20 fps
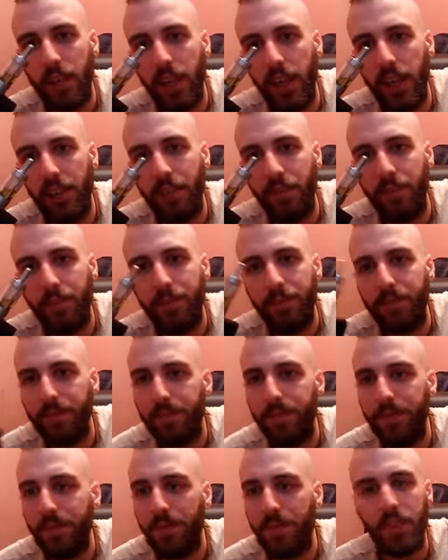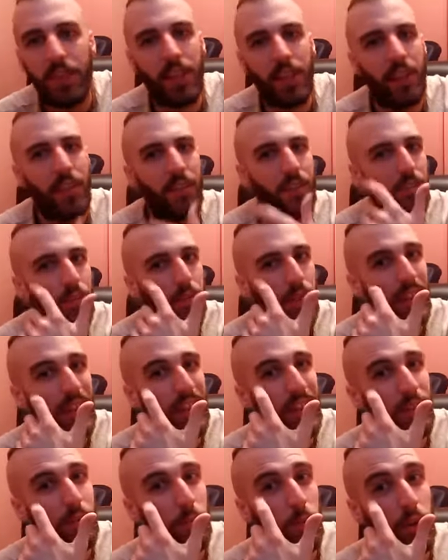again, it
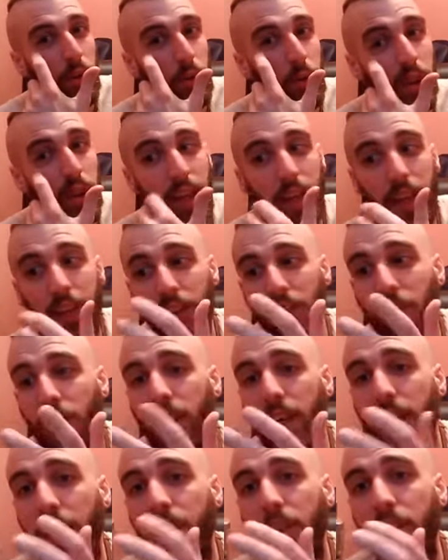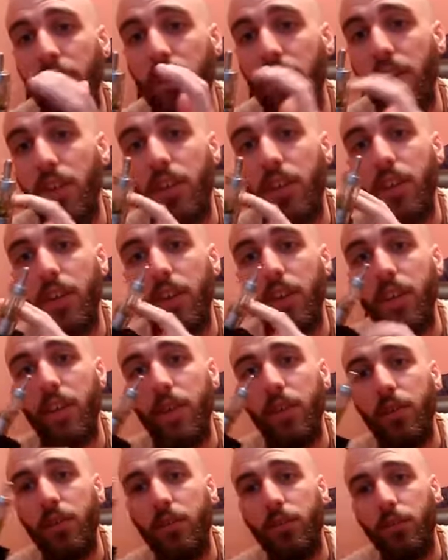is what you're getting. You're getting your
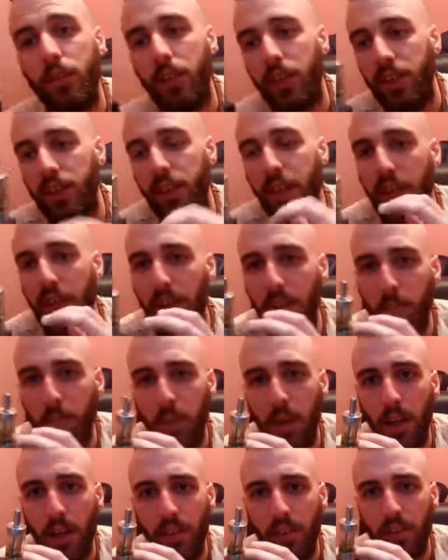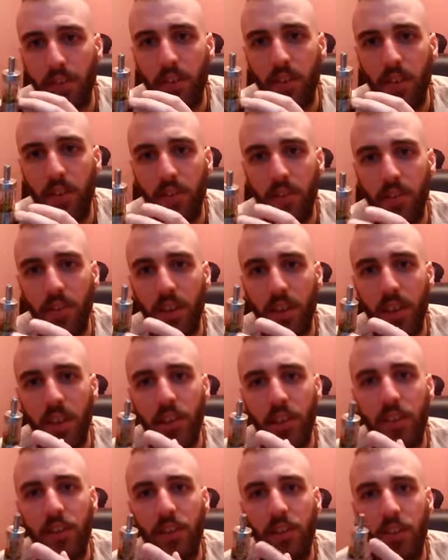3 tanks plus
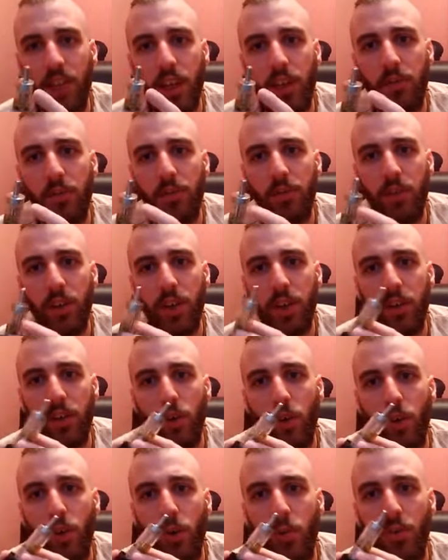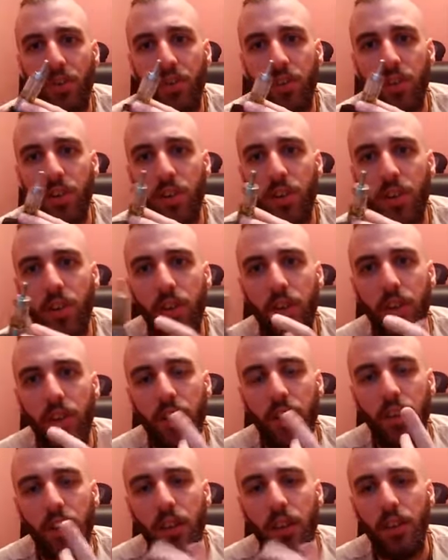obviously you're getting 3 coils,
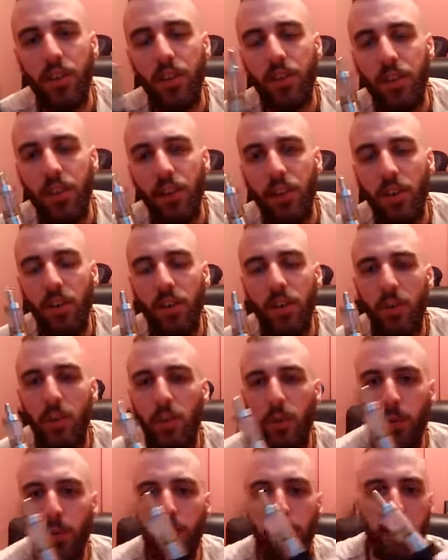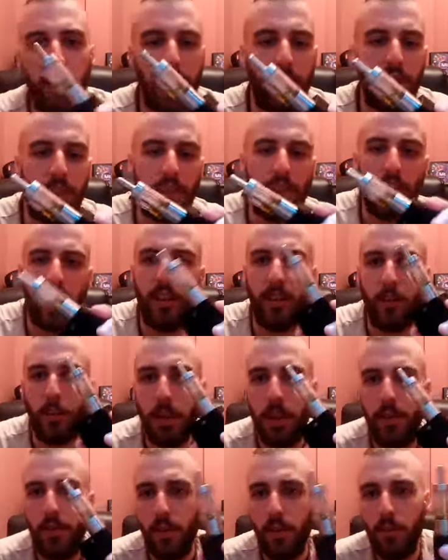so it all depends. It is a
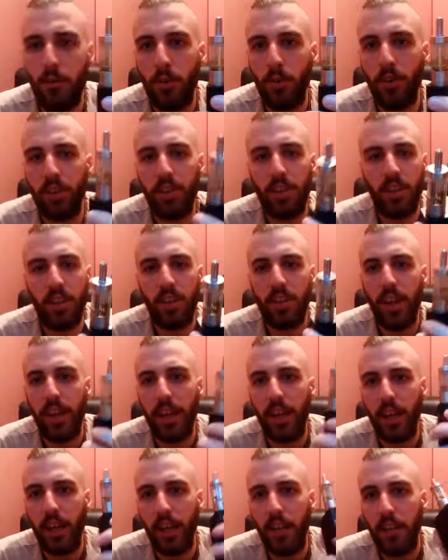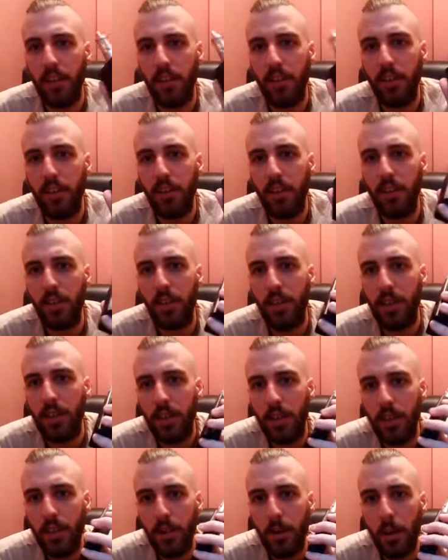bit of a pricey tank,
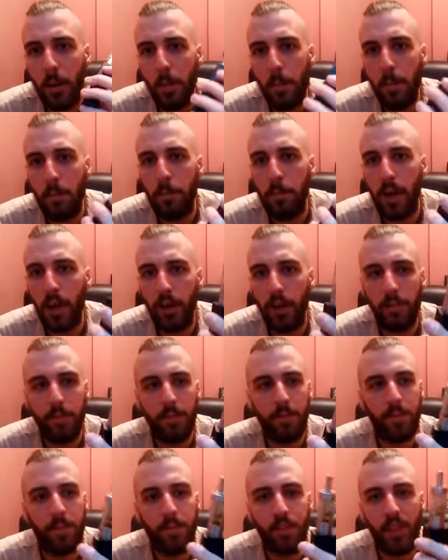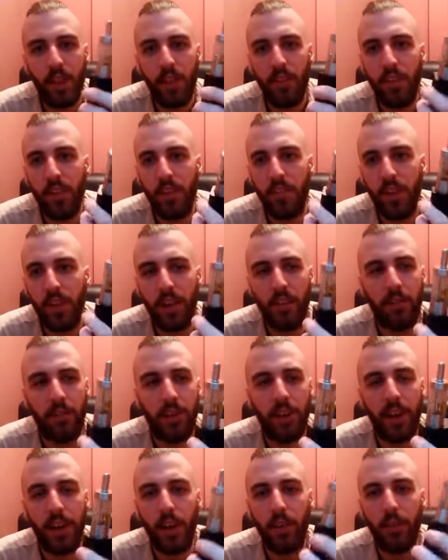but this is
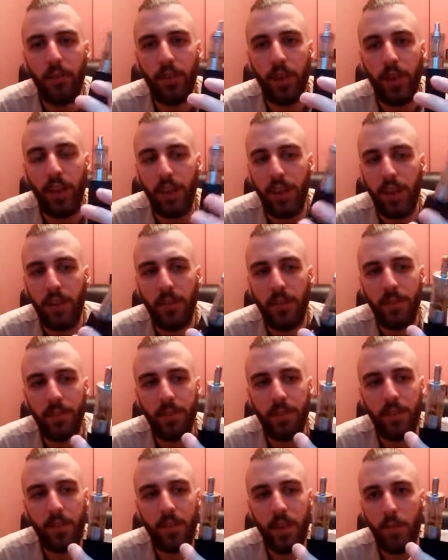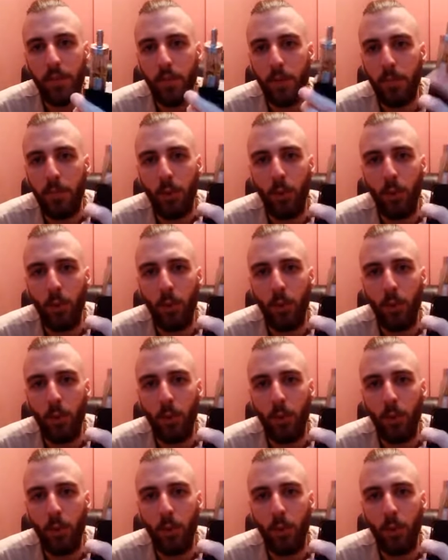definitely, I think, if